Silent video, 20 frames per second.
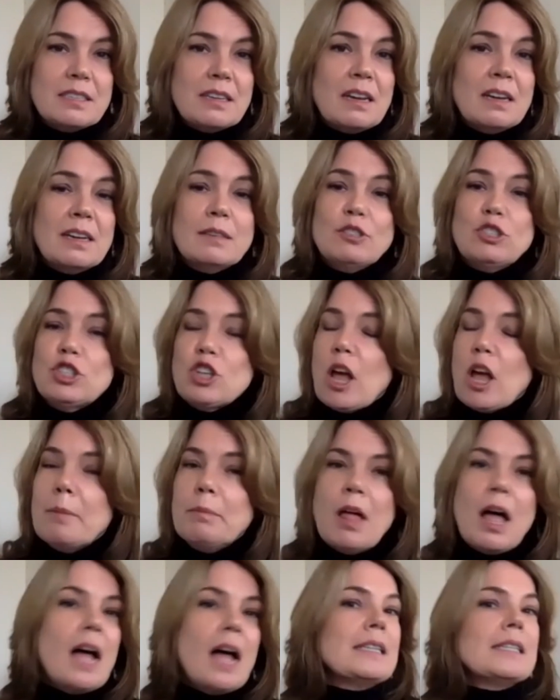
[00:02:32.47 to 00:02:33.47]
uh, job
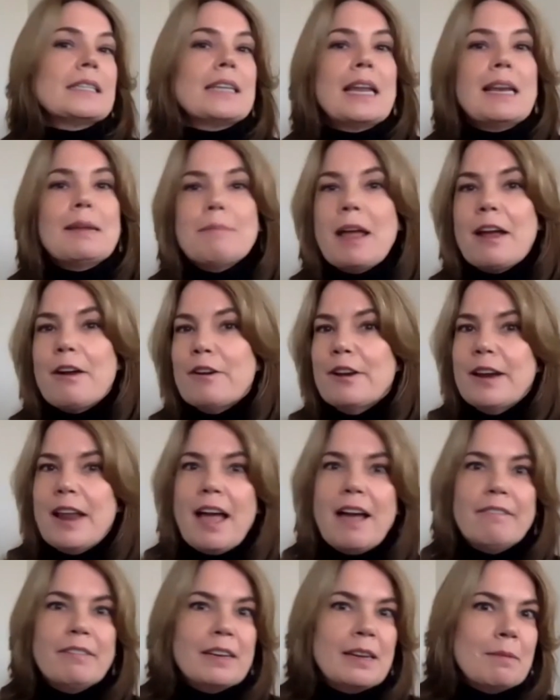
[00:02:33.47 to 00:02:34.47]
loss, getting married,
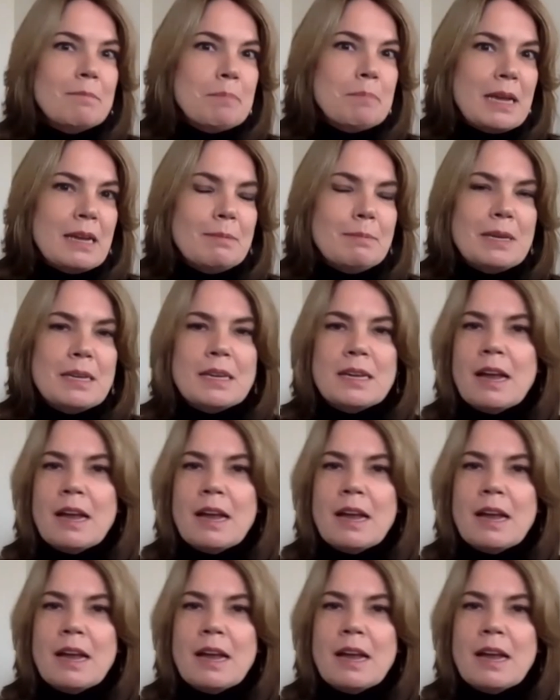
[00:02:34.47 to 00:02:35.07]
having a baby,